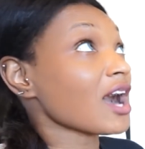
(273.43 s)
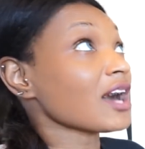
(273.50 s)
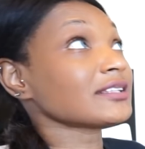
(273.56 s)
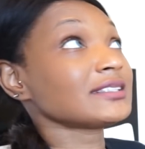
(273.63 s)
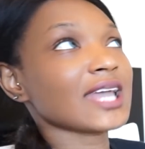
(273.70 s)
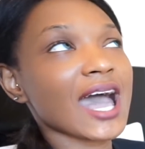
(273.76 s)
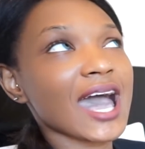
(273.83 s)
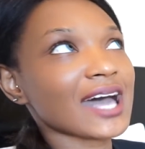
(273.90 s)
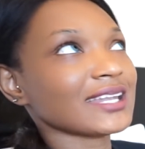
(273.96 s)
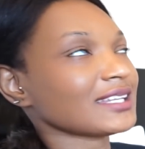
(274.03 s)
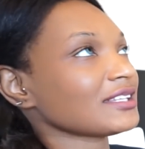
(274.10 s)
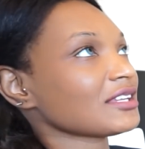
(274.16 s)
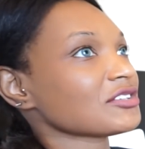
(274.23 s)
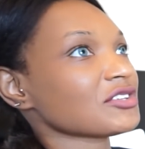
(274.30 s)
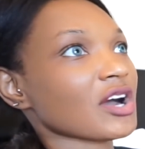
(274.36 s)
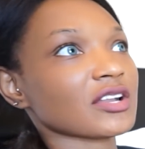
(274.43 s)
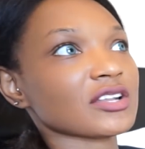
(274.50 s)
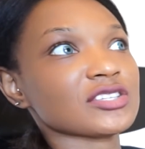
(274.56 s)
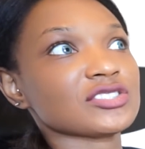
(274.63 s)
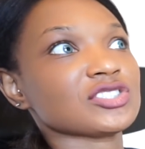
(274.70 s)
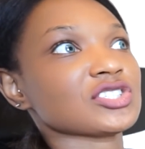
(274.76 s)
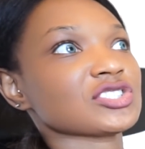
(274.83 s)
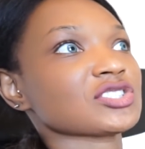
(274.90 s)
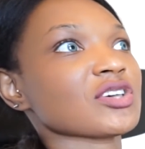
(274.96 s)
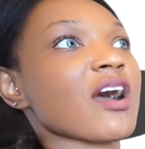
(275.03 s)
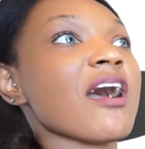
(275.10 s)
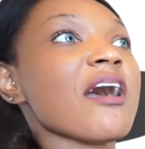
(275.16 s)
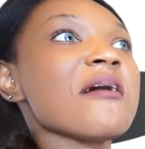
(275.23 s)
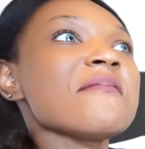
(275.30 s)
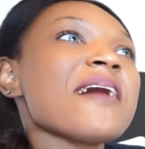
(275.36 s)
A dad and their daughter is just,
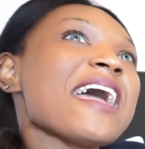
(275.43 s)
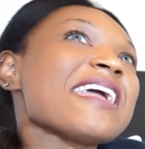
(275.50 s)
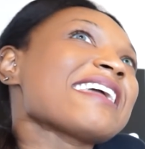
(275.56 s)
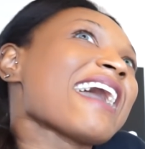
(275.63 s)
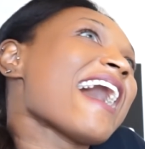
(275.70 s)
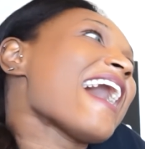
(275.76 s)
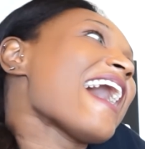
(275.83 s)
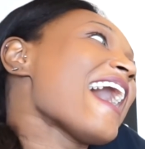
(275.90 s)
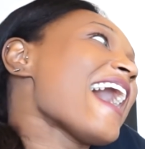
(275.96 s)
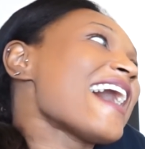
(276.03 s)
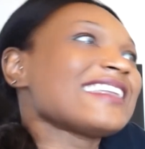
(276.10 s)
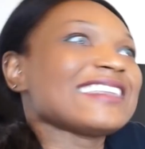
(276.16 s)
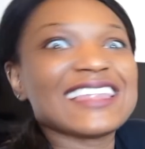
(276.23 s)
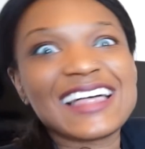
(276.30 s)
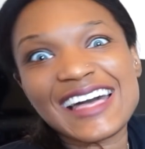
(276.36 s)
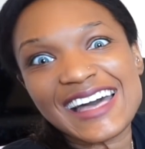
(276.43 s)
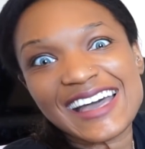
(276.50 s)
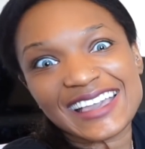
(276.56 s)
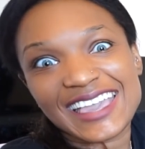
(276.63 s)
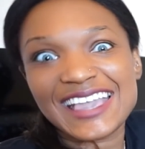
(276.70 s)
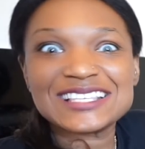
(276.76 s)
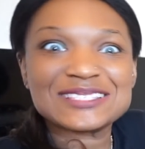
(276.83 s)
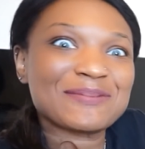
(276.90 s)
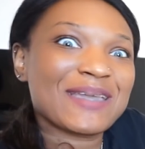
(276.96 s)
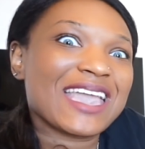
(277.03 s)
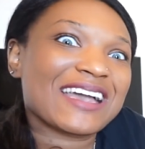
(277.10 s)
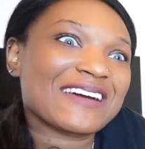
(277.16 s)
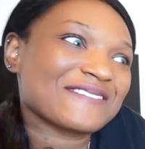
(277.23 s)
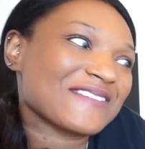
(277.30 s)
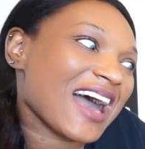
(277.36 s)
oh my God, look, he's
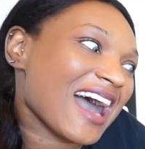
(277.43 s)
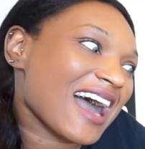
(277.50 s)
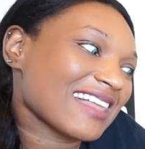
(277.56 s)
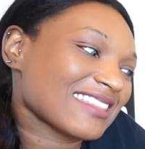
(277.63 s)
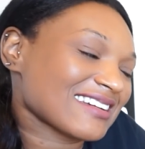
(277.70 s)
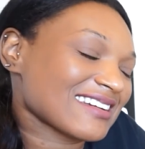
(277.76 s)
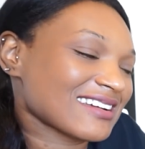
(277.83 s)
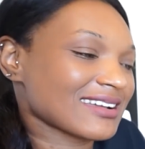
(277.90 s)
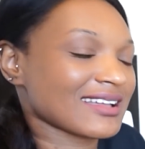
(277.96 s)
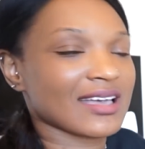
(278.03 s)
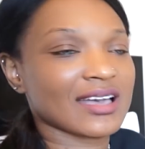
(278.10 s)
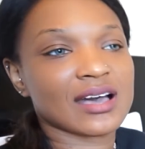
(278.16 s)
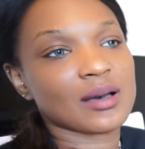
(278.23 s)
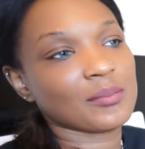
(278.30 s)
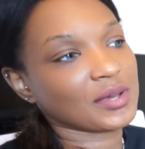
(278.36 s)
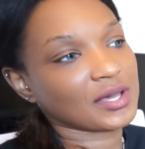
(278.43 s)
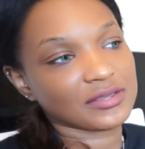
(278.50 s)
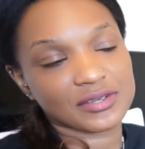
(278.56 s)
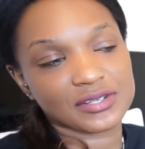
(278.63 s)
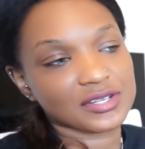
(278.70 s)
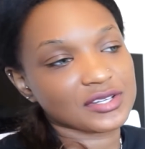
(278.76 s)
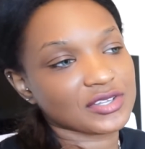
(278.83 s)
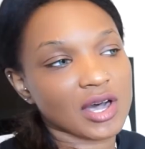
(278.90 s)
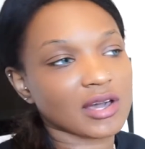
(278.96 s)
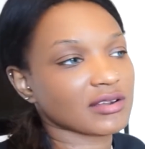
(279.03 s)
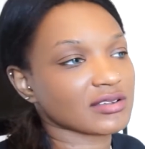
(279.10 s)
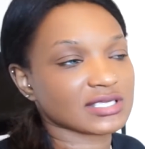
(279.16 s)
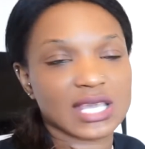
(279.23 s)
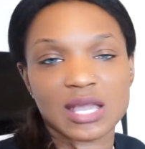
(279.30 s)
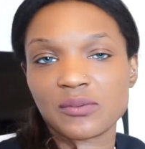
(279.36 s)
being a father. A mother and her daughter
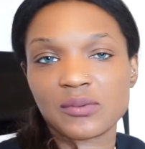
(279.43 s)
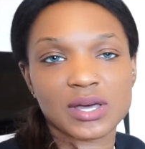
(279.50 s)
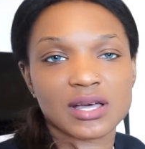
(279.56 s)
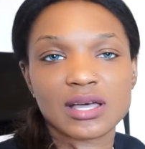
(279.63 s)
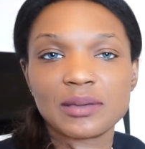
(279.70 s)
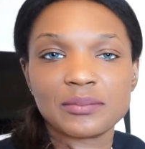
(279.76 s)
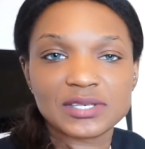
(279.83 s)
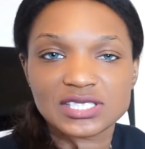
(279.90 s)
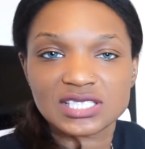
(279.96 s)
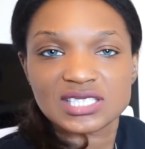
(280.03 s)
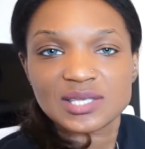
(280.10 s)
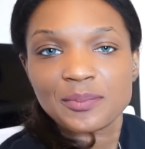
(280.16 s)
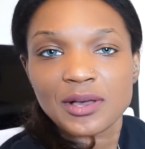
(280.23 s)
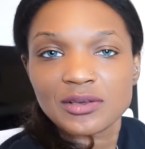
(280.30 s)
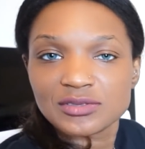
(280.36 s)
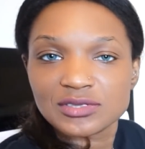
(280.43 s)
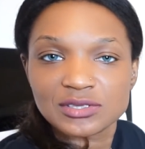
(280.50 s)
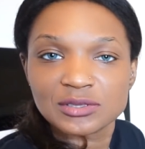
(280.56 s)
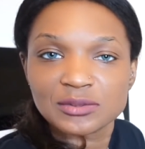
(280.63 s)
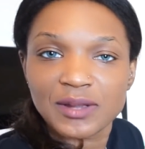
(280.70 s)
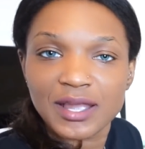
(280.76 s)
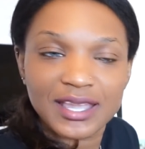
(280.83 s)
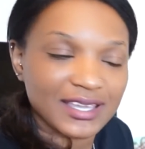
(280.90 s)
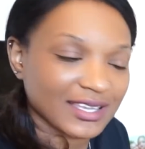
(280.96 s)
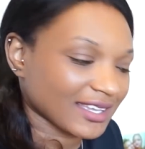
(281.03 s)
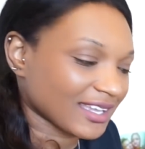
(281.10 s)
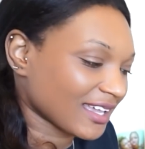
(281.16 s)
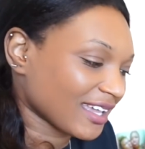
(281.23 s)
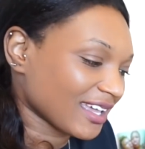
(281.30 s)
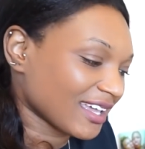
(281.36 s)
is like, well, I mean, she's supposed to,
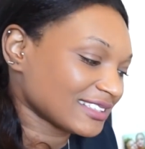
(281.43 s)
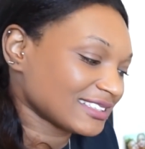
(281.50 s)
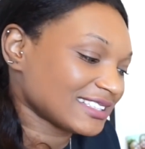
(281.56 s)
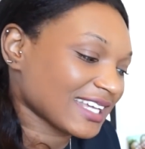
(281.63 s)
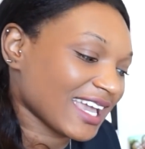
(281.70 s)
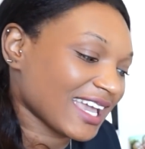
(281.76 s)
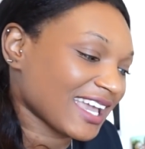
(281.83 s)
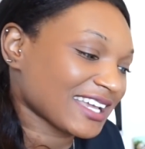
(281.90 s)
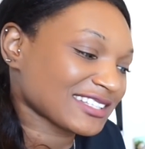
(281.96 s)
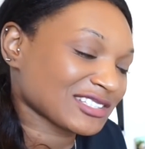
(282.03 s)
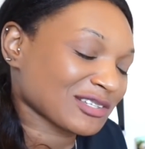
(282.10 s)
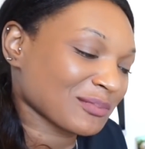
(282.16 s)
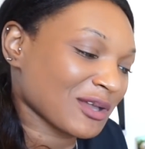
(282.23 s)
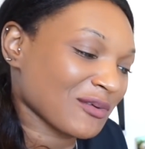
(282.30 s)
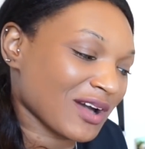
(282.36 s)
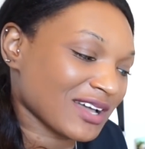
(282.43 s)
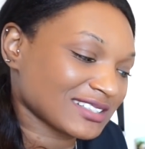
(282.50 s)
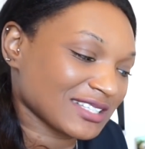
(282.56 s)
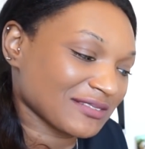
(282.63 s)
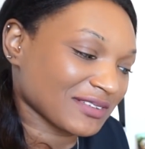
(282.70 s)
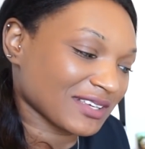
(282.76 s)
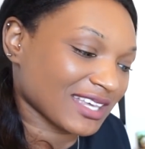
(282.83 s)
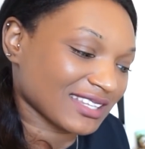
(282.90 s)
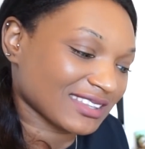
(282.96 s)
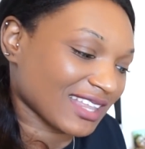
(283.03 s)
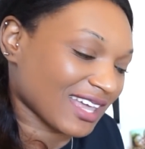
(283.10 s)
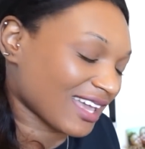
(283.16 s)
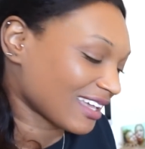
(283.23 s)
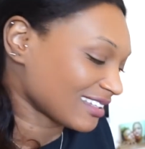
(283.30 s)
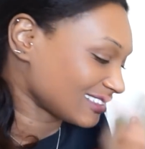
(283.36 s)
right? Dang, it took me a while to even get
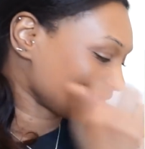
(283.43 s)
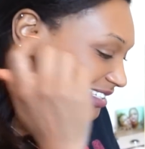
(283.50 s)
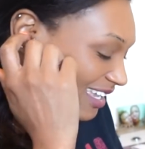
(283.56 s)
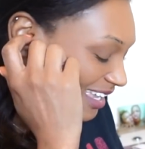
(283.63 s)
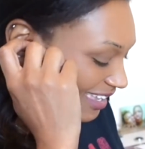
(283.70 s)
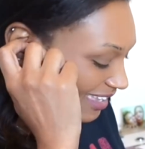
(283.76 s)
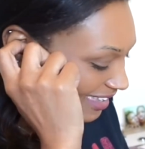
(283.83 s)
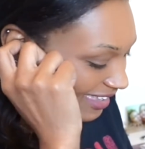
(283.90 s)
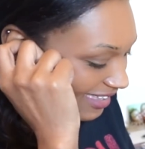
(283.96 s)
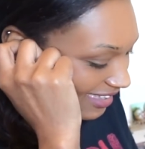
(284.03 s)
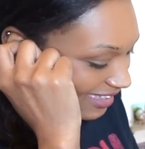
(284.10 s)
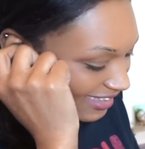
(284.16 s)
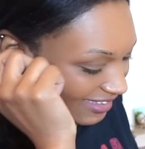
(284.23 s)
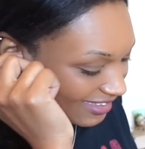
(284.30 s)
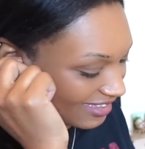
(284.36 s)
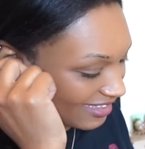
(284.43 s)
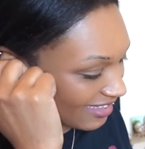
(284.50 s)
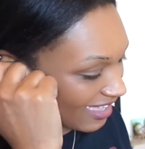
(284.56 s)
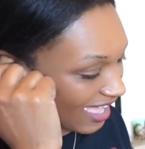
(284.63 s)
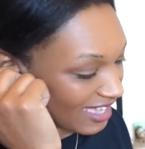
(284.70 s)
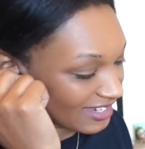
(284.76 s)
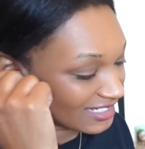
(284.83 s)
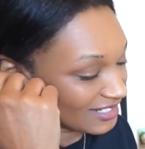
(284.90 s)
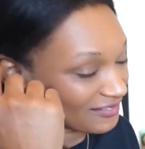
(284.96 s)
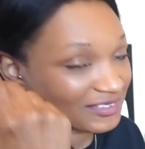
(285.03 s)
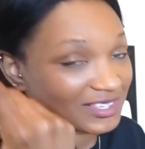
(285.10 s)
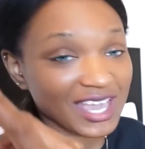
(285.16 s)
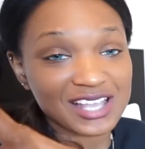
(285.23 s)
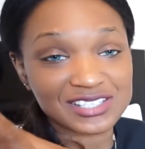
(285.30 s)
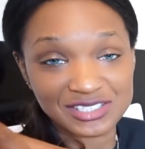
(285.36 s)
that. Dang, I didn't
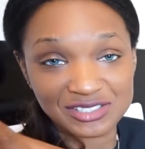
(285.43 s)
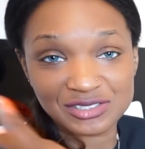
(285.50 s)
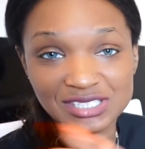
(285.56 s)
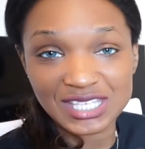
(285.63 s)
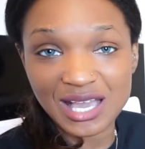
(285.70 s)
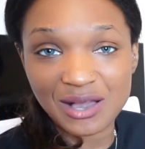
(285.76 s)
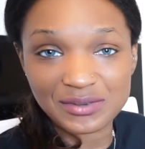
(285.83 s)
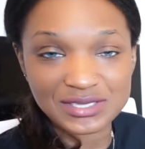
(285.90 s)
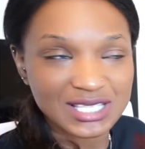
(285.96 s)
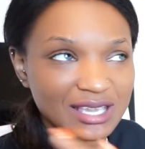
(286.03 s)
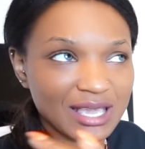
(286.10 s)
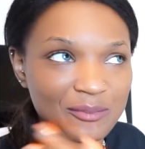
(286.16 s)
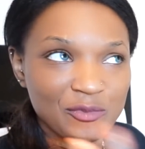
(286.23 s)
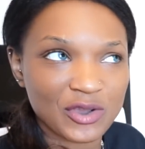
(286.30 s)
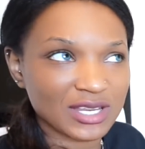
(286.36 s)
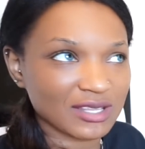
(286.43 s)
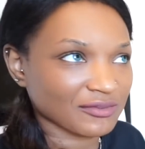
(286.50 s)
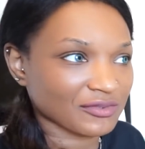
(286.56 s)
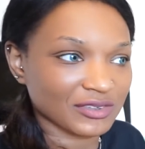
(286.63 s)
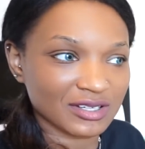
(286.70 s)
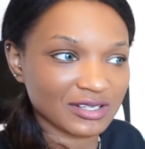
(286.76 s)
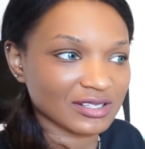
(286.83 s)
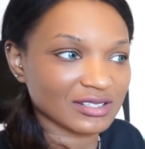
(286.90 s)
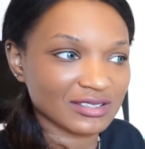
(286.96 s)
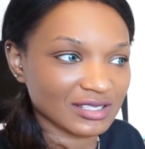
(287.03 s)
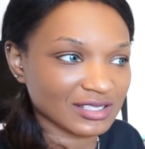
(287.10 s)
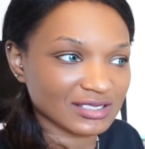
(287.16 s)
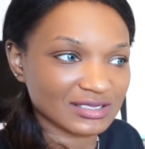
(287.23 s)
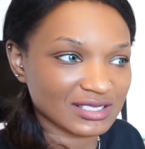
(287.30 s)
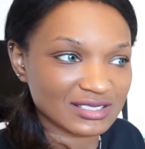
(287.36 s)
even catch it. You see, I was like, I'm waiting for
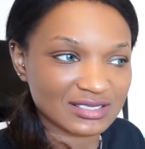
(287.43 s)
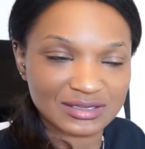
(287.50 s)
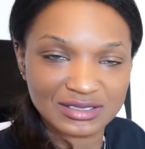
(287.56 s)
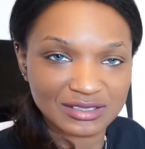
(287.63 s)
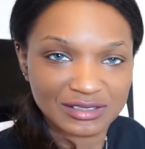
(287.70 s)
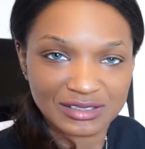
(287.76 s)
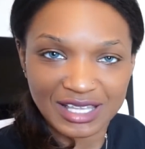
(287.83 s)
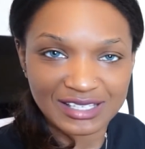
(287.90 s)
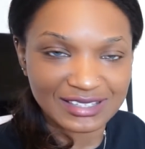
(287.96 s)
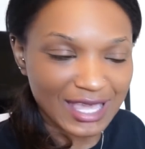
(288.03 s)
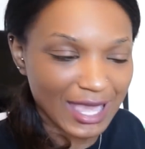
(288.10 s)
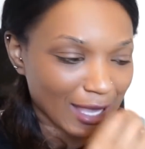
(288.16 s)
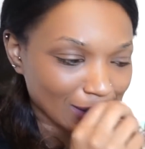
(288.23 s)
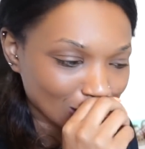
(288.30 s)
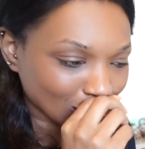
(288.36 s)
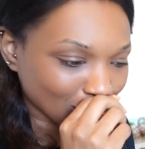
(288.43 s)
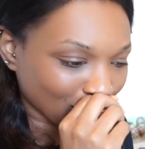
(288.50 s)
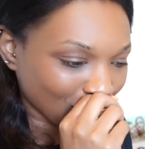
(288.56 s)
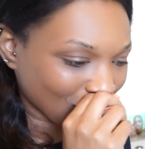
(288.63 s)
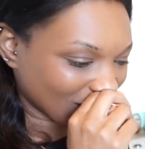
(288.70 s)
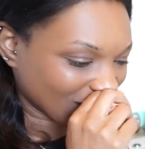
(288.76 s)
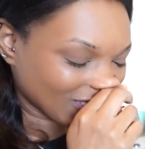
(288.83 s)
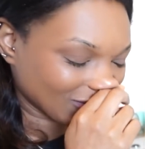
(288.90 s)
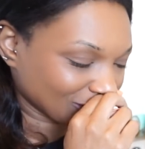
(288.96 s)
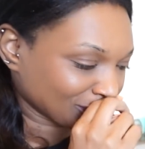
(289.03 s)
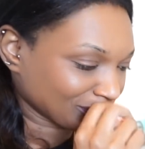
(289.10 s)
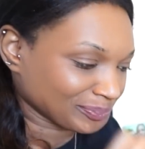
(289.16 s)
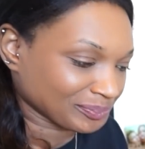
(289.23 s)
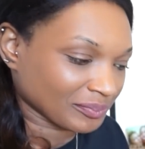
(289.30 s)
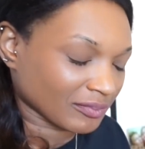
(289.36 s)
the you know, like the actual point.
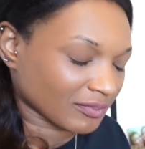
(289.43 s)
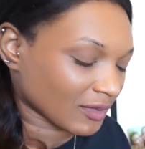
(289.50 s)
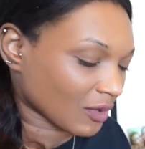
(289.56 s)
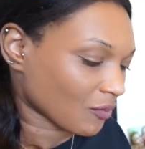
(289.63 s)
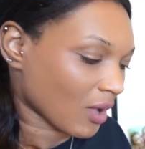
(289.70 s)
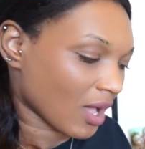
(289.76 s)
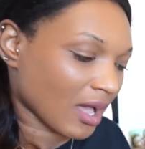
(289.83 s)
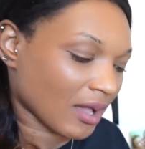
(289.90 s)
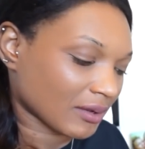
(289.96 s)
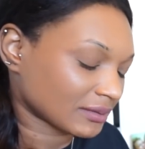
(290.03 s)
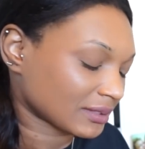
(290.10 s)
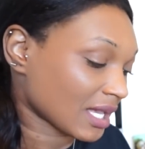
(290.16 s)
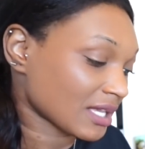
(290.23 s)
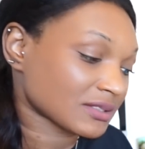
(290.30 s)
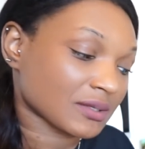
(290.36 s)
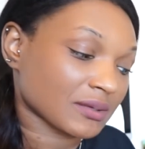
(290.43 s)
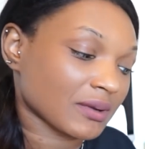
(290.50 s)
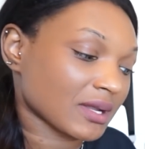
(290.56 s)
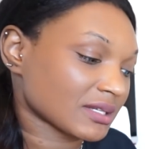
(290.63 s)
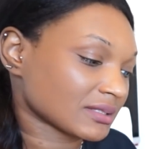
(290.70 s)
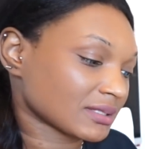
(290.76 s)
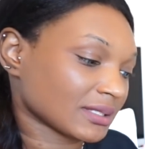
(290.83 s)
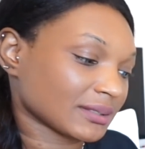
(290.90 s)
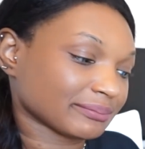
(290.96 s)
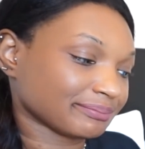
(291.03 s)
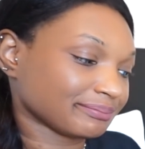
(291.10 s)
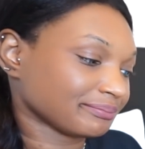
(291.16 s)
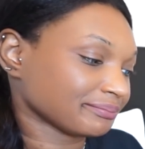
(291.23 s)
Wow, that's crazy.